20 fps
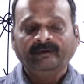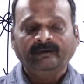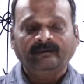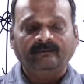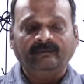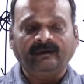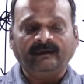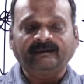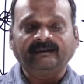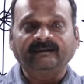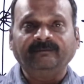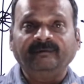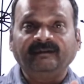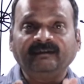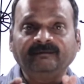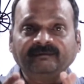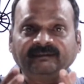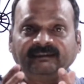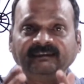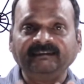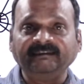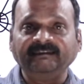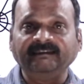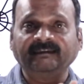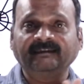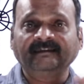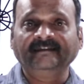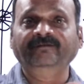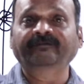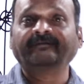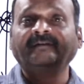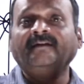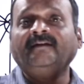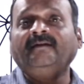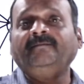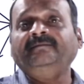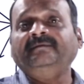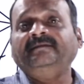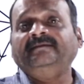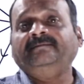but it becomes easier if we
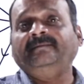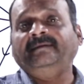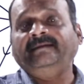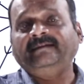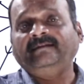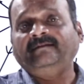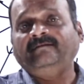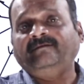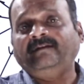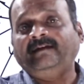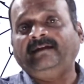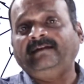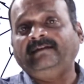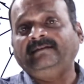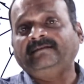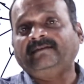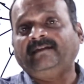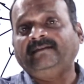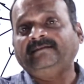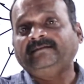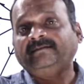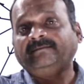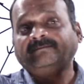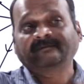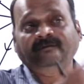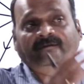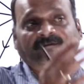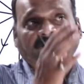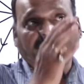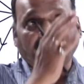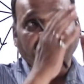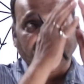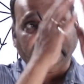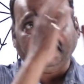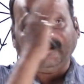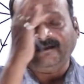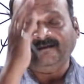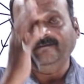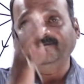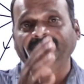adopt this Michael Faraday's concept of what you
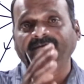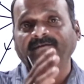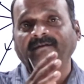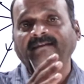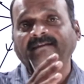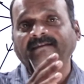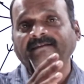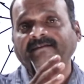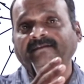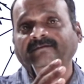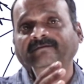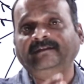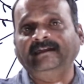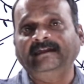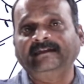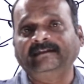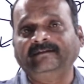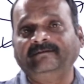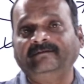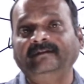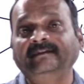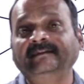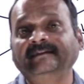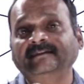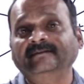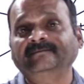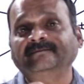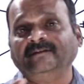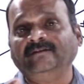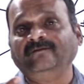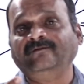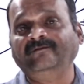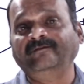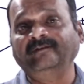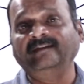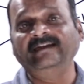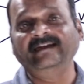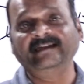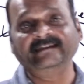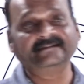call visualization of an electric field in terms of
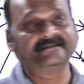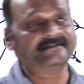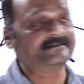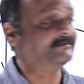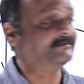field lines.